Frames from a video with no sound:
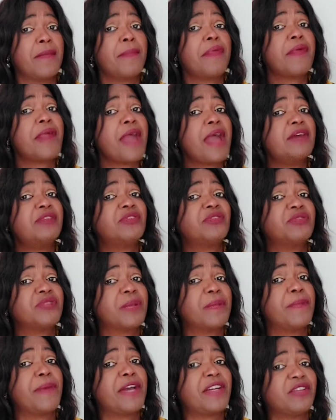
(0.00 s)
proud to
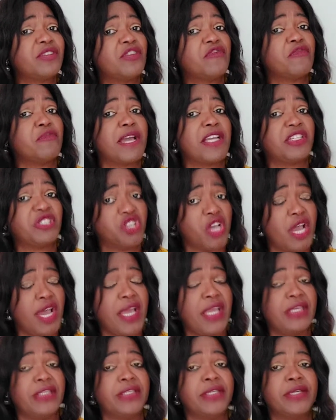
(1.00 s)
the birth of my
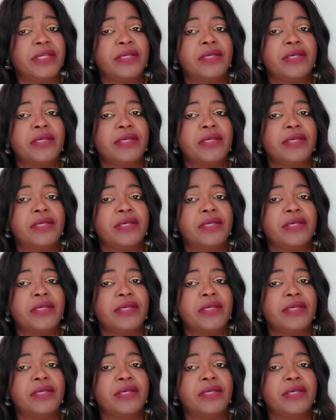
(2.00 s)
child,